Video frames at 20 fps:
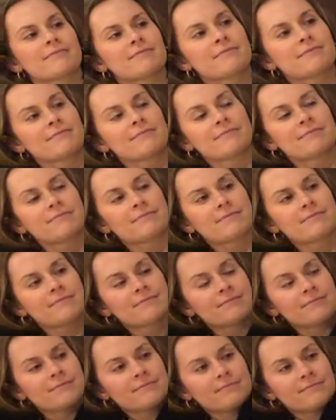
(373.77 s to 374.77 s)

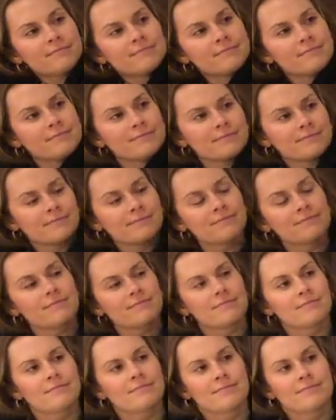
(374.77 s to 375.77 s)

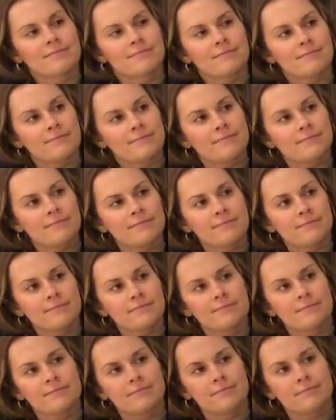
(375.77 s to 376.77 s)

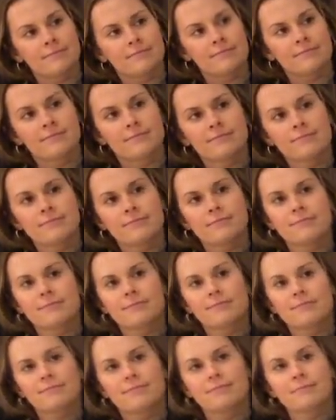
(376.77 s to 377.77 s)

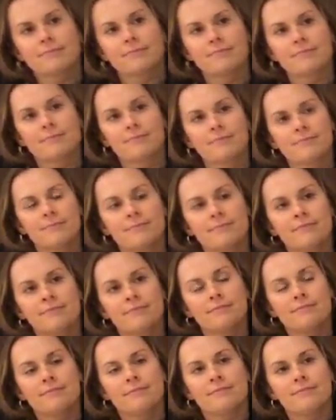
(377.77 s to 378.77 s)

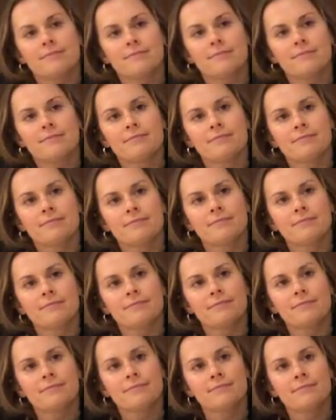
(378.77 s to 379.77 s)

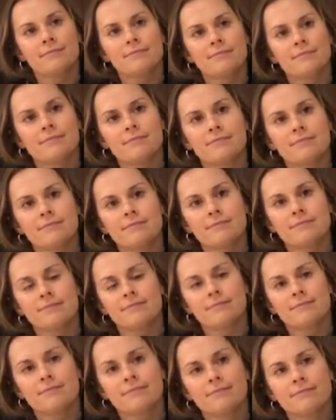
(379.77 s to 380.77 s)

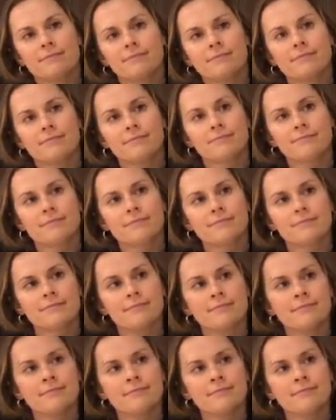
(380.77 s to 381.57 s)
(silent)